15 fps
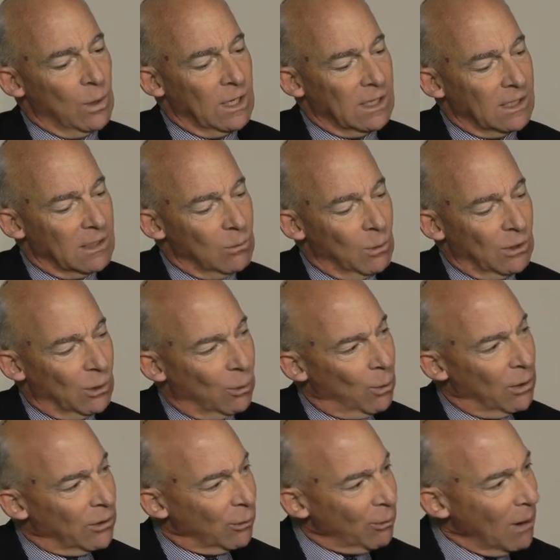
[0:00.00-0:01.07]
where
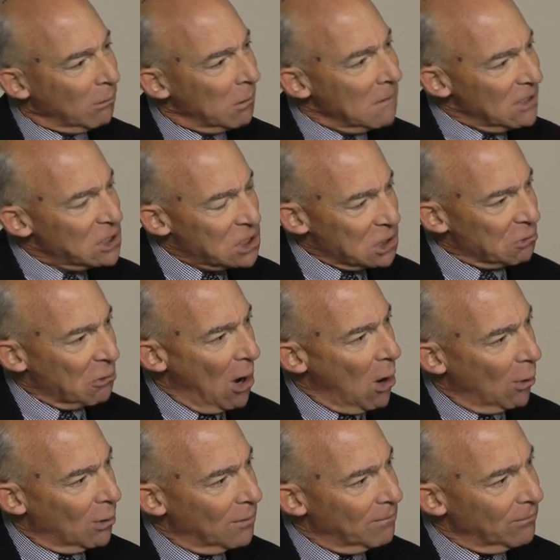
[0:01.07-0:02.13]
the rubber meets the
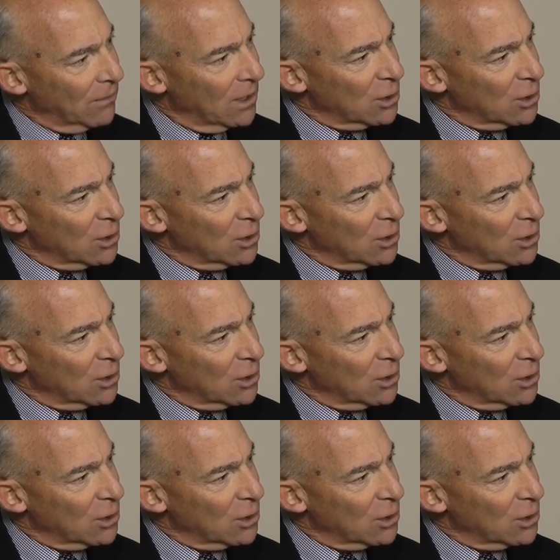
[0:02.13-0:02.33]
road